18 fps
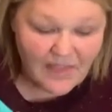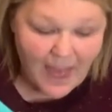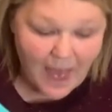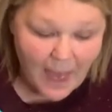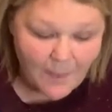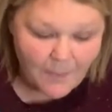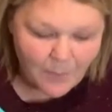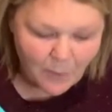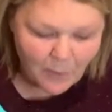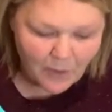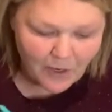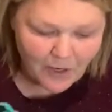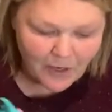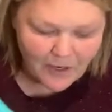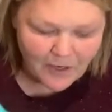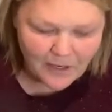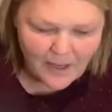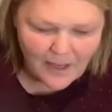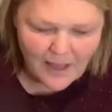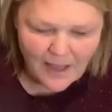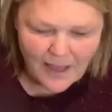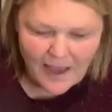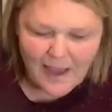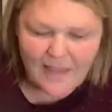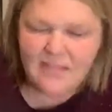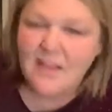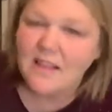that board
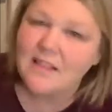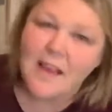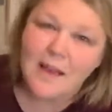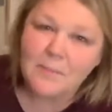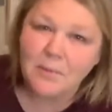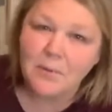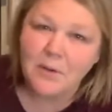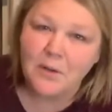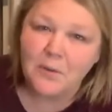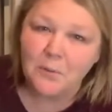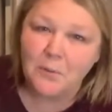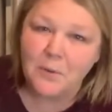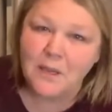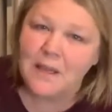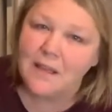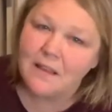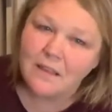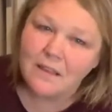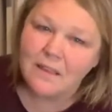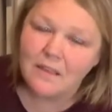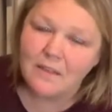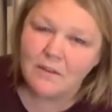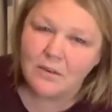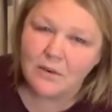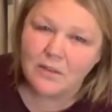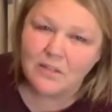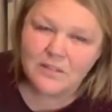and then like put a
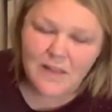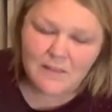wreath or